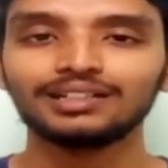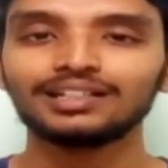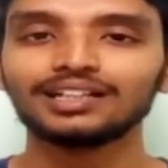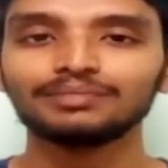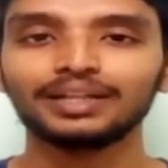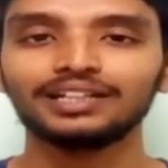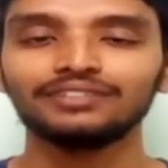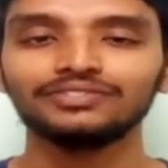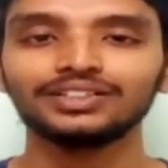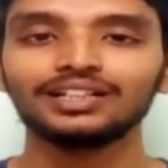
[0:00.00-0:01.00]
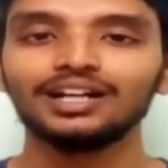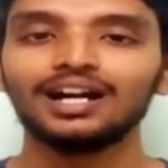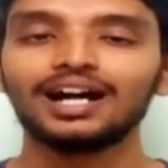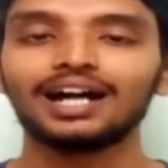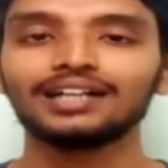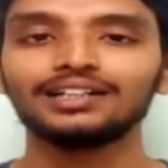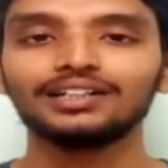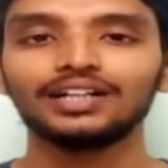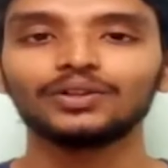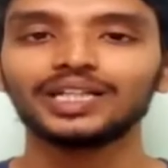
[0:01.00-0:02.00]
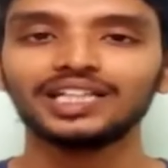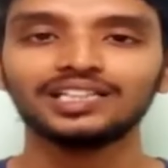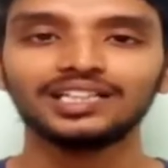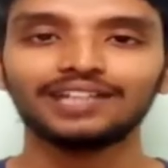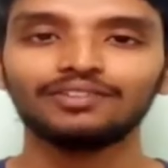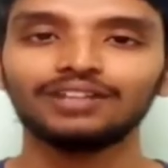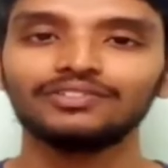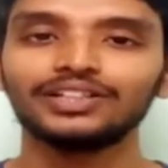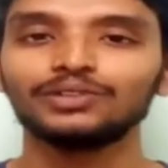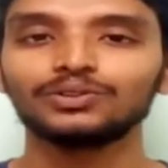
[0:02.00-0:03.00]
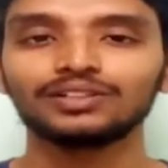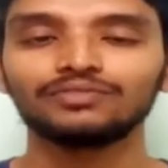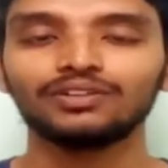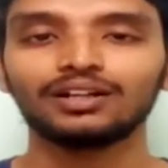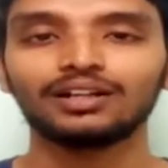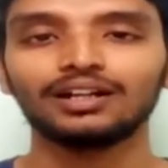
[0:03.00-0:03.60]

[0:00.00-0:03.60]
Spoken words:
Syntax might differ, and T-SQL we use it for